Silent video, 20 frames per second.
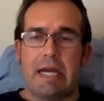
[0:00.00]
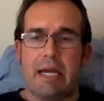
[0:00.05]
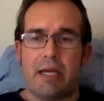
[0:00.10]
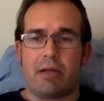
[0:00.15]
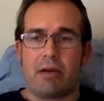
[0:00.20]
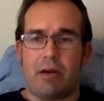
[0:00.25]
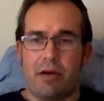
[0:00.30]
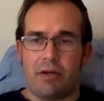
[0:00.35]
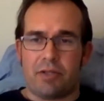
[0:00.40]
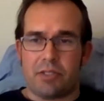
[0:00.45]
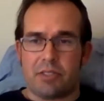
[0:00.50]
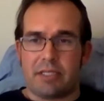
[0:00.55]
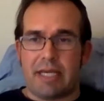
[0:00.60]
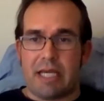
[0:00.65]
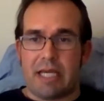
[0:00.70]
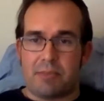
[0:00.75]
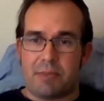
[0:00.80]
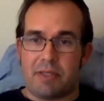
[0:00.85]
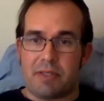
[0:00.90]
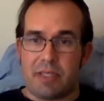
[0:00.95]
And he argues this
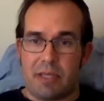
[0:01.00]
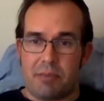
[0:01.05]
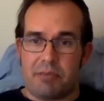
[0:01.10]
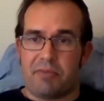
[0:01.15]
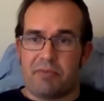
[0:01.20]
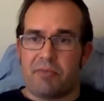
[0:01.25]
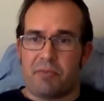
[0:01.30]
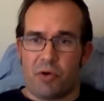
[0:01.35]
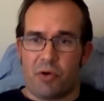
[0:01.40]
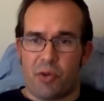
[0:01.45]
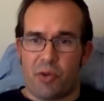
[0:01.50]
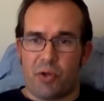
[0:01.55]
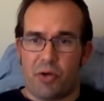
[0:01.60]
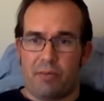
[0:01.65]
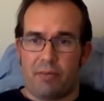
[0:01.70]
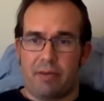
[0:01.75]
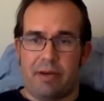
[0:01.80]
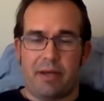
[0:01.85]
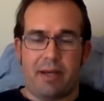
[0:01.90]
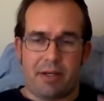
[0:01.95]
has to be examined
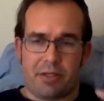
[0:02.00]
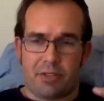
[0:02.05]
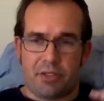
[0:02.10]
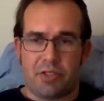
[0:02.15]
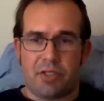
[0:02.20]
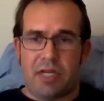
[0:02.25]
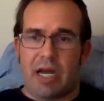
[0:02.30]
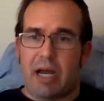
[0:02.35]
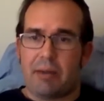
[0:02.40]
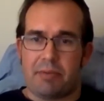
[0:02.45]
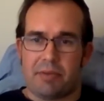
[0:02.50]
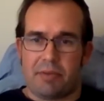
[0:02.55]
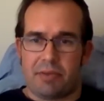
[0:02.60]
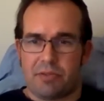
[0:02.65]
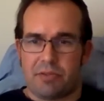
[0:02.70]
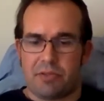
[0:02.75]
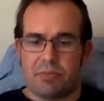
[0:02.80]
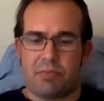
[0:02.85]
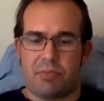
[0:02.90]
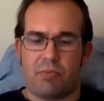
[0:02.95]
further and not just stopped at
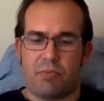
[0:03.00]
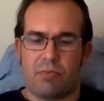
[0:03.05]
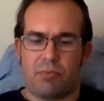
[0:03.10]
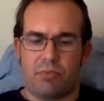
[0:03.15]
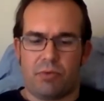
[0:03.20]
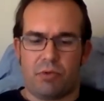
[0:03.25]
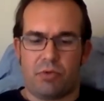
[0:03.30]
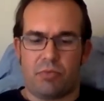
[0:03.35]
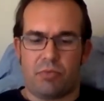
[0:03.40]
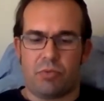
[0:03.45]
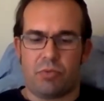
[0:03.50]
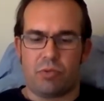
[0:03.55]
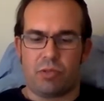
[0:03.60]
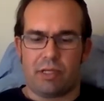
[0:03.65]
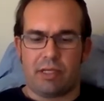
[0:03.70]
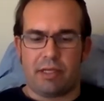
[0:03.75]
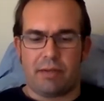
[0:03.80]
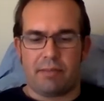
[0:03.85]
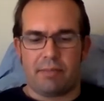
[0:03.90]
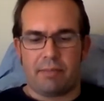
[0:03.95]
this new
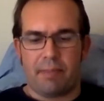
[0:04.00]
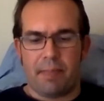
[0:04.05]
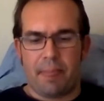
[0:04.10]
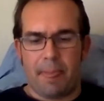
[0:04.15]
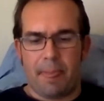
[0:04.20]
ruling.